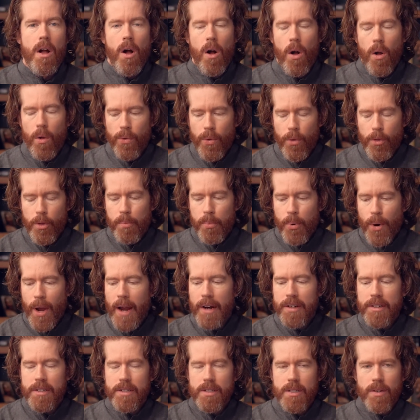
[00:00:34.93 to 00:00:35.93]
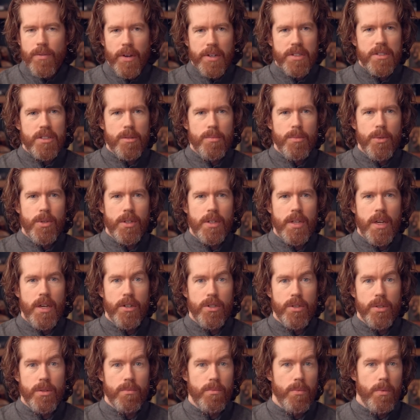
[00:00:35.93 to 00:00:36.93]
although the practice of
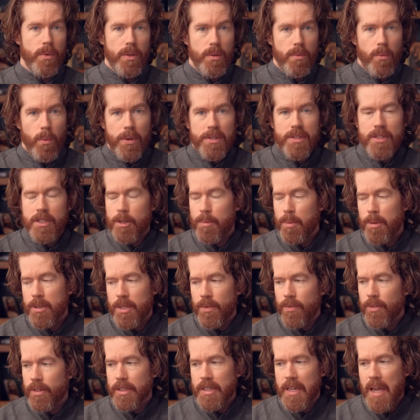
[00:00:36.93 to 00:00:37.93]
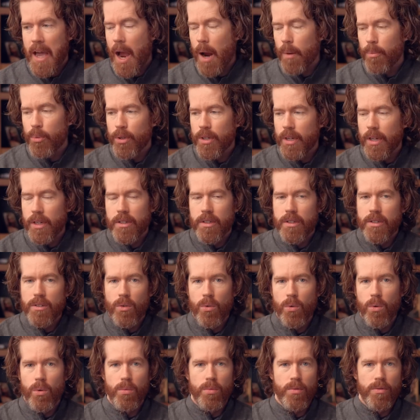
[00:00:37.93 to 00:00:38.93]
excommunication it wasn't specifically abrogated
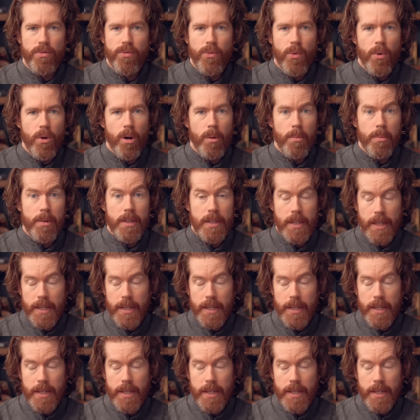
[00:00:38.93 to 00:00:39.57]
or reformed,